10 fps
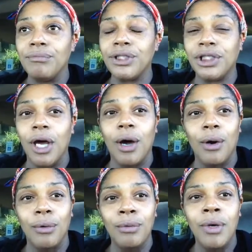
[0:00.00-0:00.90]

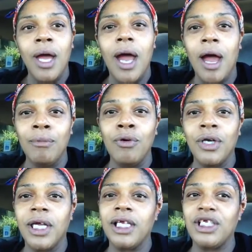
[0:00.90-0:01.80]
So I'm
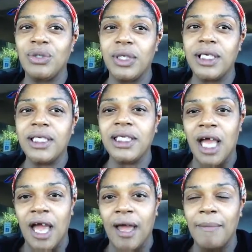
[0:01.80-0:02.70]
going to enjoy this
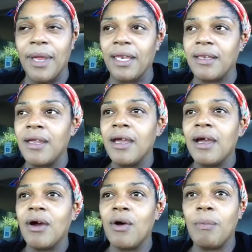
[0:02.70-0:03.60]
time and
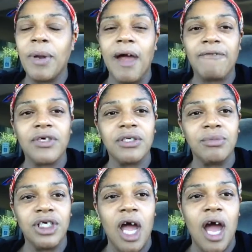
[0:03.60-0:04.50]
go apply for
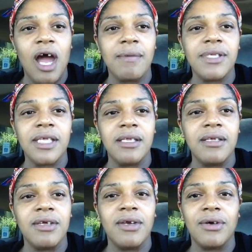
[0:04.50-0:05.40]
some jobs
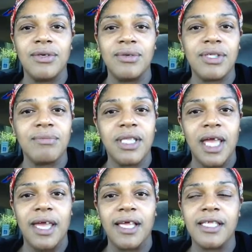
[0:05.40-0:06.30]
and, do some
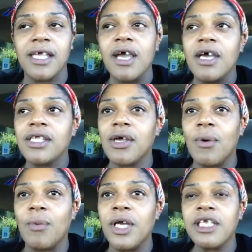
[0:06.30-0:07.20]
things.
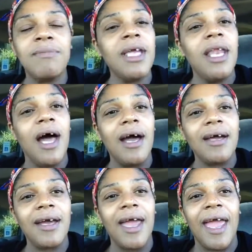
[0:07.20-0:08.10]
So wish me
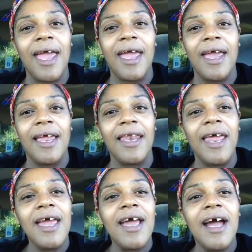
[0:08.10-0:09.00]
luck.
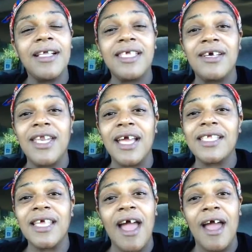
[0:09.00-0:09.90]
And until
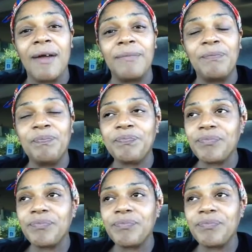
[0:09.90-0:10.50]
next time,